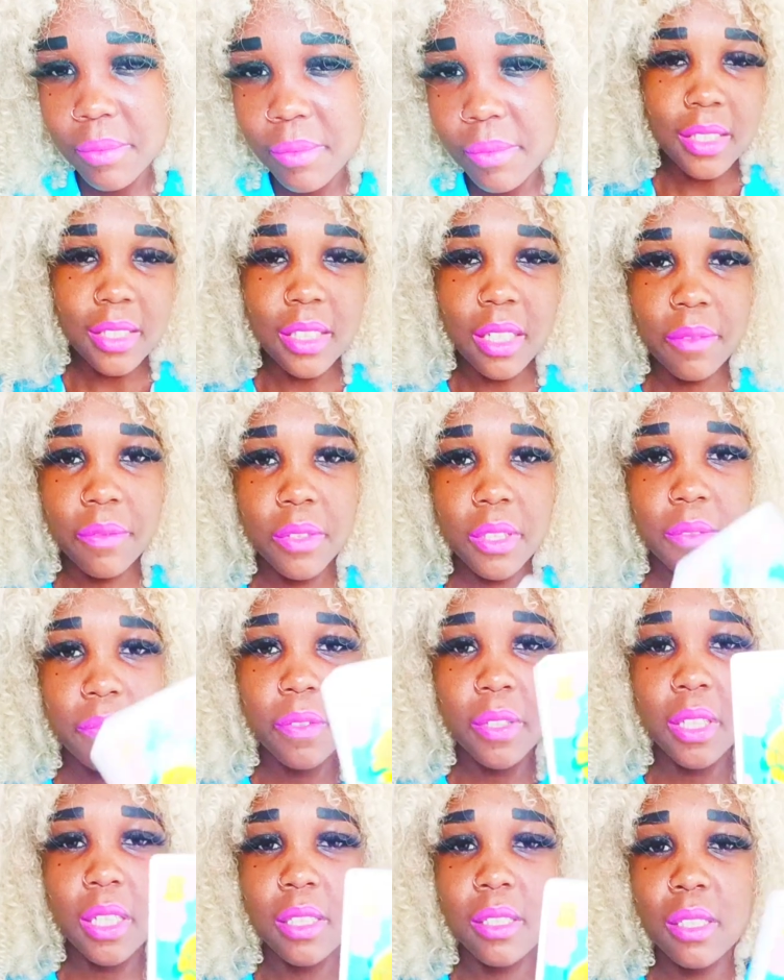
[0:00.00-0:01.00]
I definitely
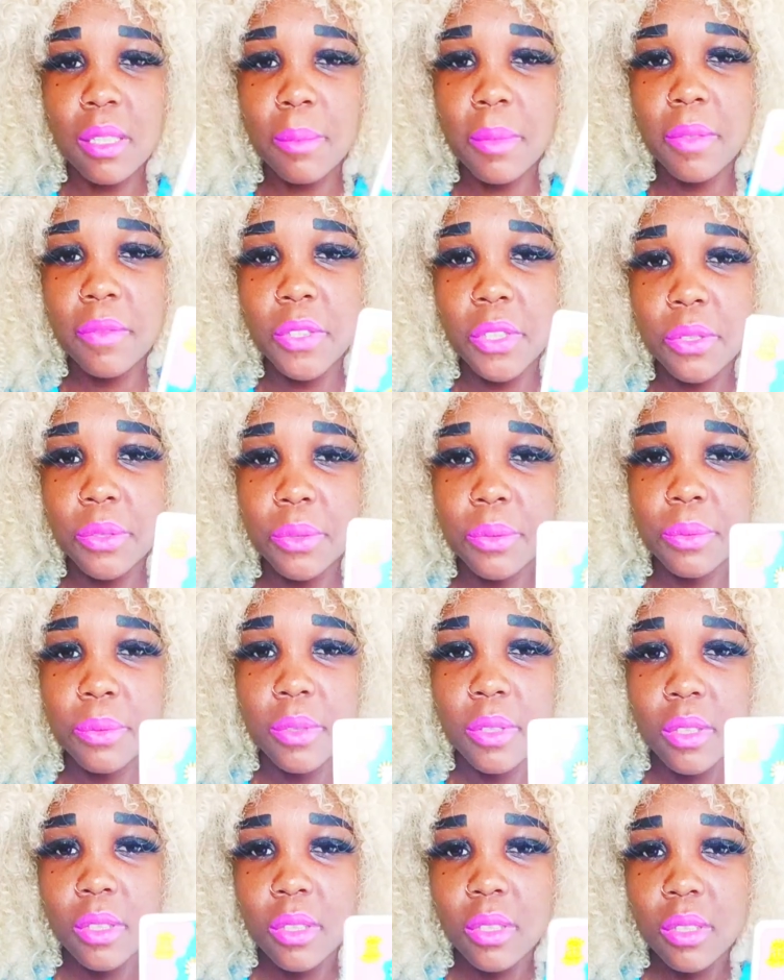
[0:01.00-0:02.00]
feel like some of you
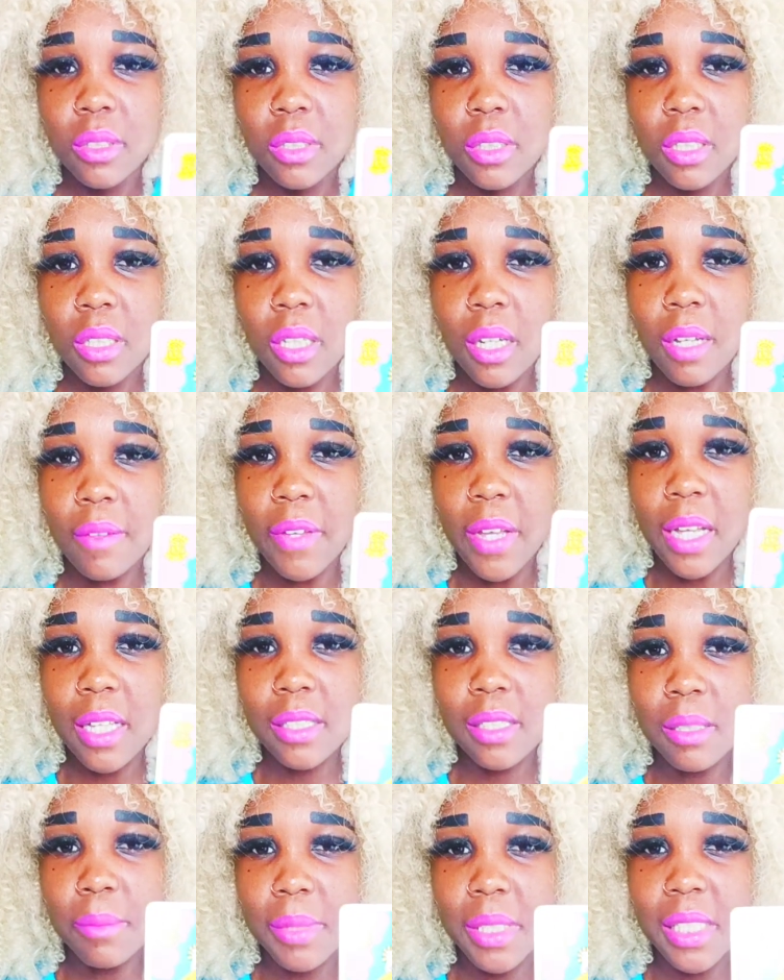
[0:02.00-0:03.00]
could have had
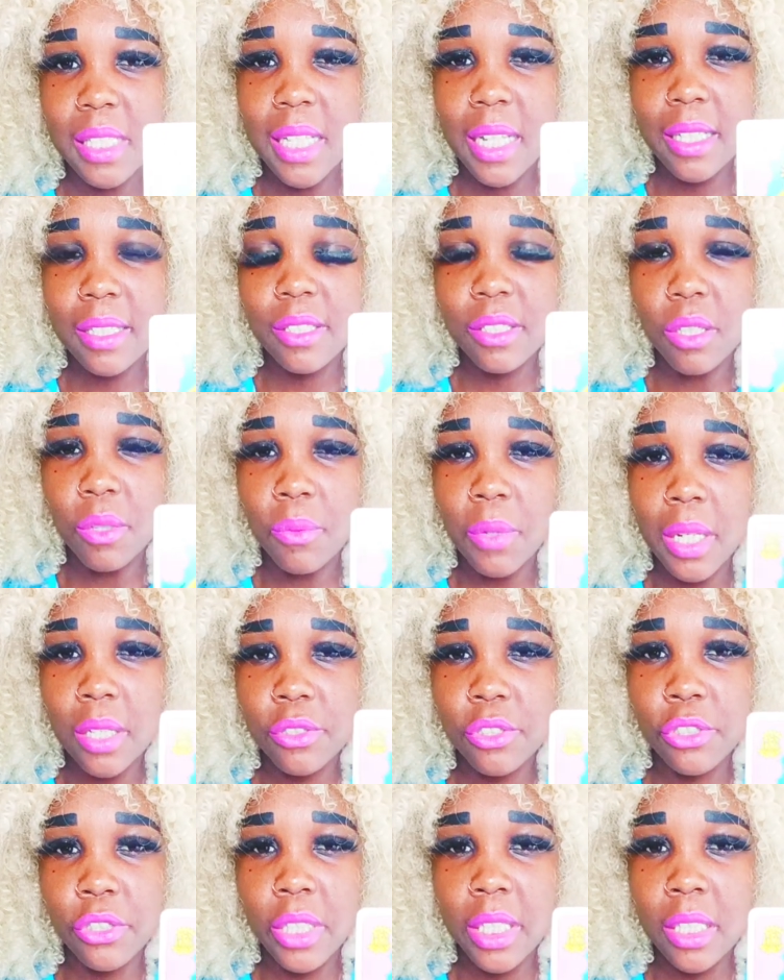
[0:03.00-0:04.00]
some snakes
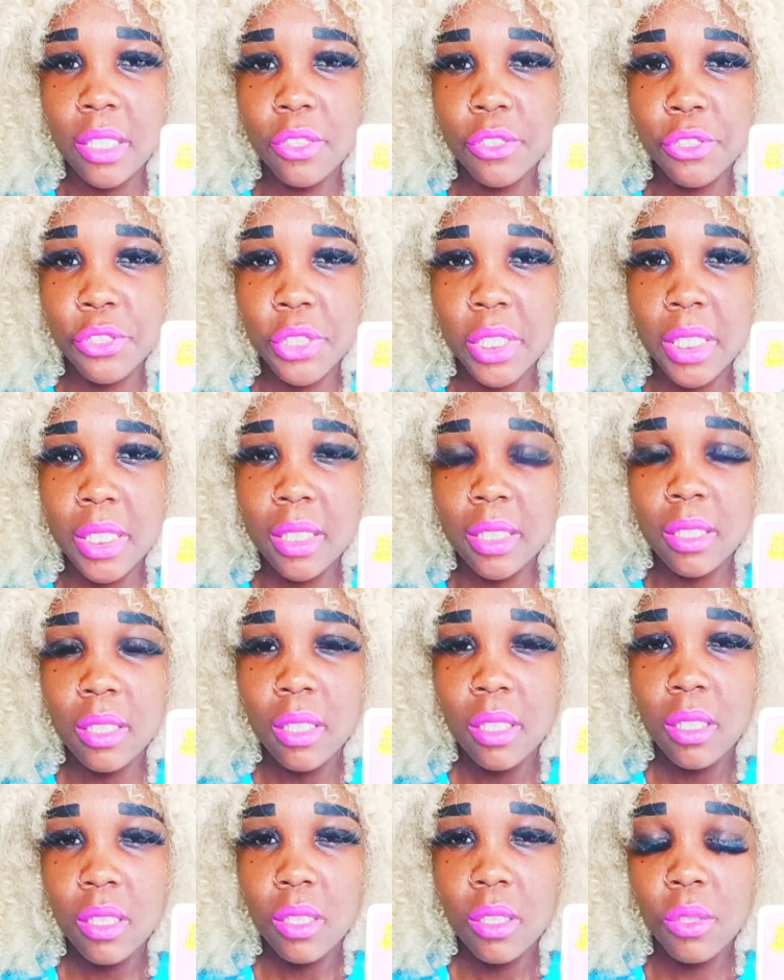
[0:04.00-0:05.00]
around your energy
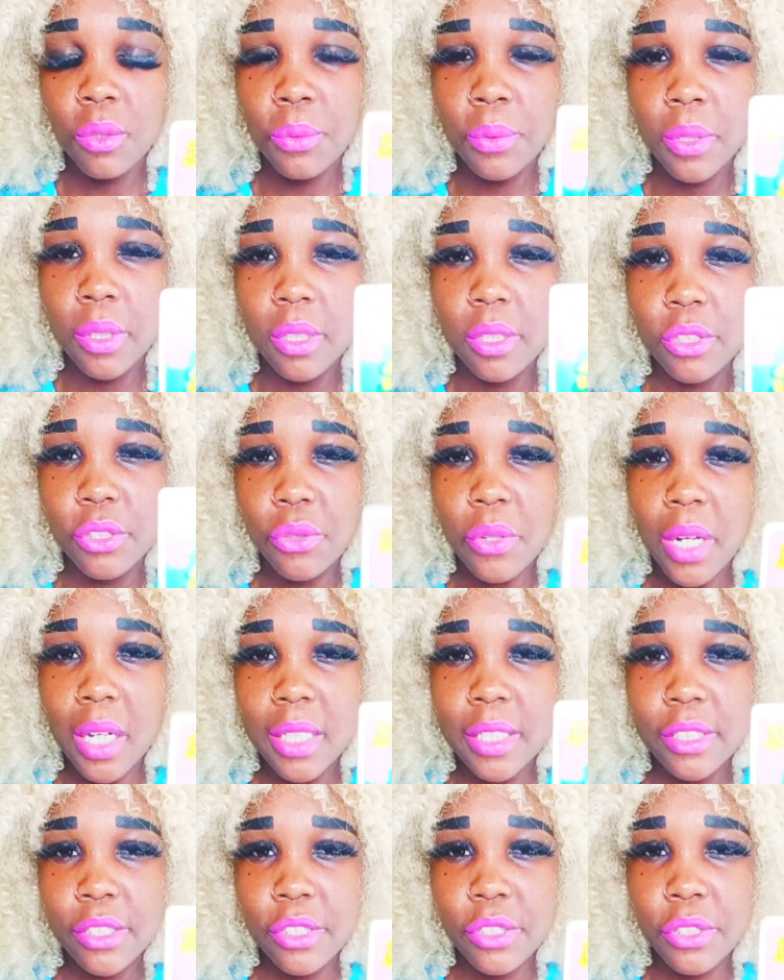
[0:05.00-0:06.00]
who were trying